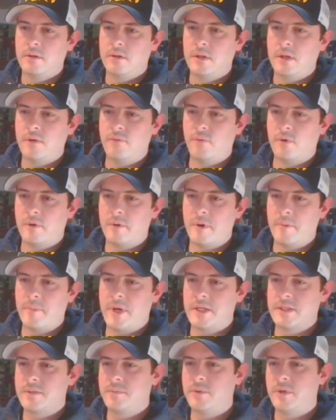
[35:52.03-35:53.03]
if one of my
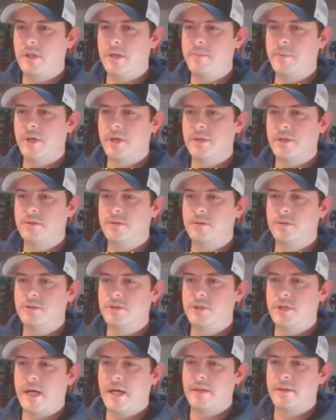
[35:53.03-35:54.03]
mods can put the email into the
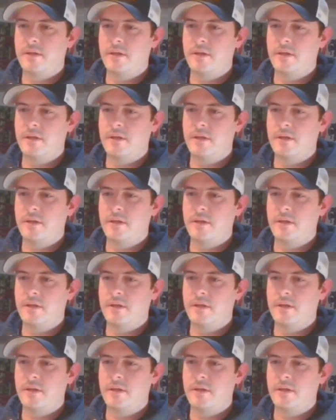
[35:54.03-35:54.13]
chat,